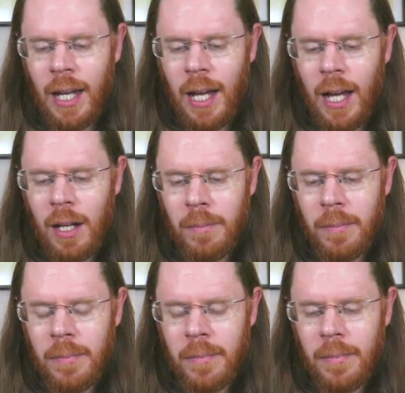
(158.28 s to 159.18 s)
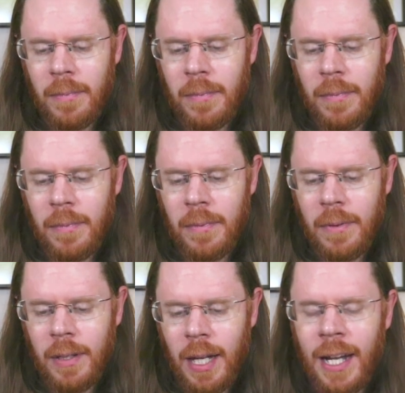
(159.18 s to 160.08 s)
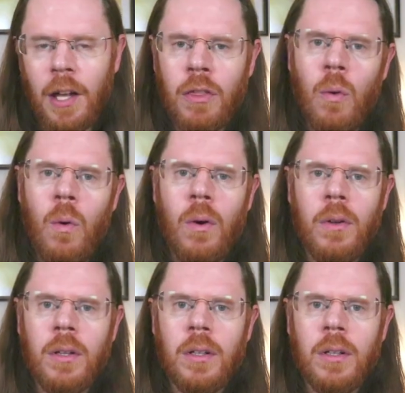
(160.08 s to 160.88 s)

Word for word: Um, and I thought